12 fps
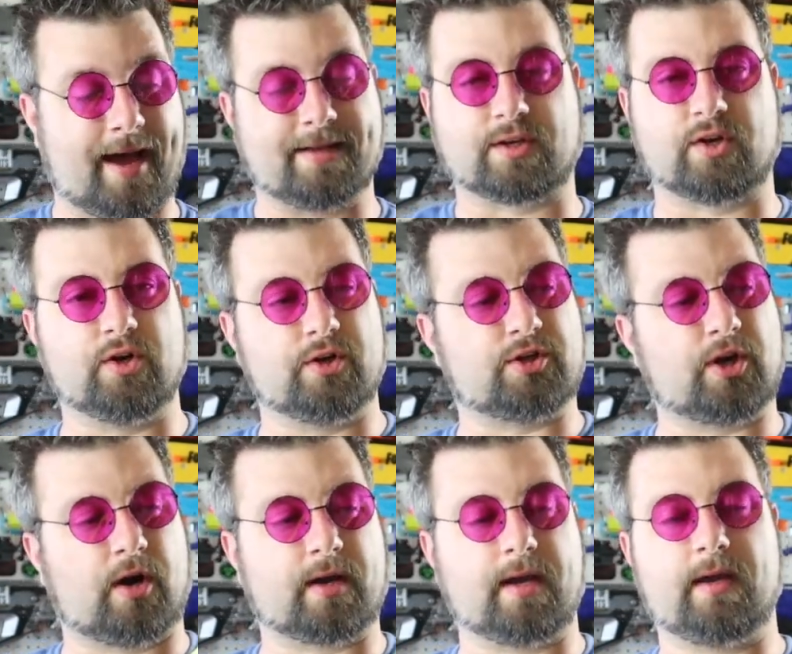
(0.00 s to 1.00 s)
Has a good
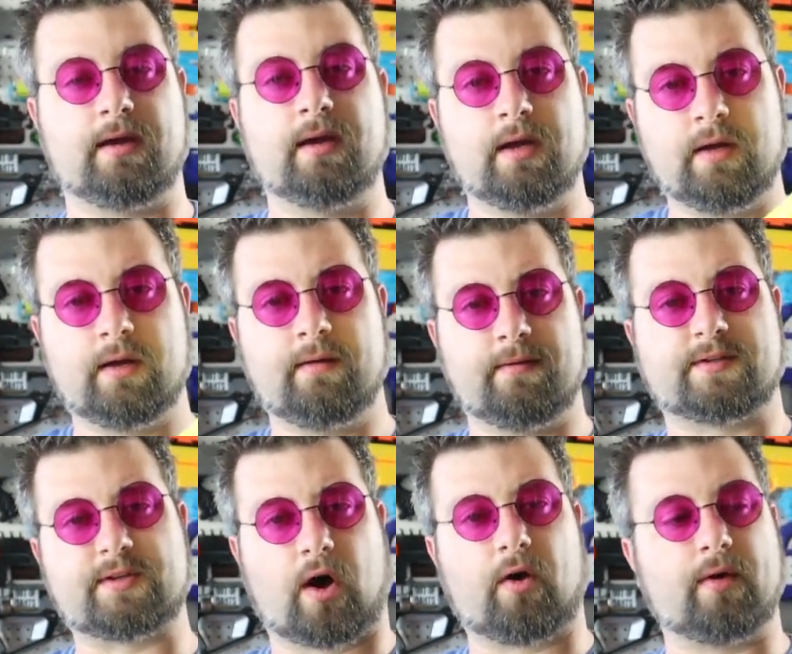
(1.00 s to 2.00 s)
chunky,
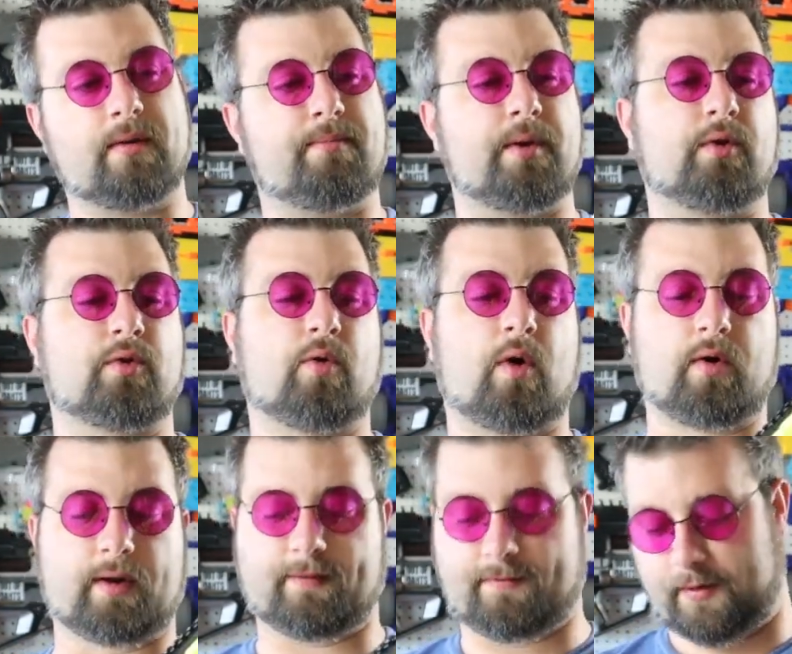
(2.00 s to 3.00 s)
solid build
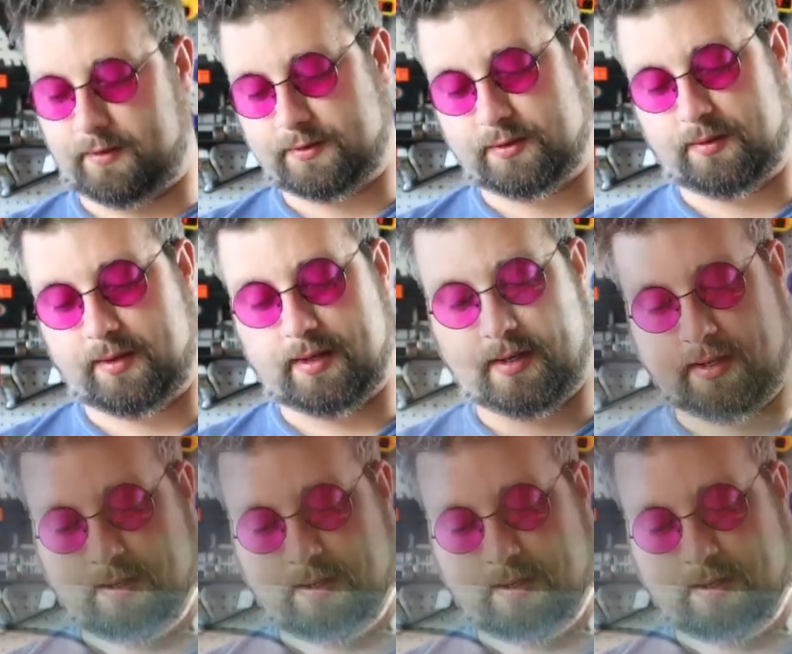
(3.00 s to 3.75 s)
quality feel to it.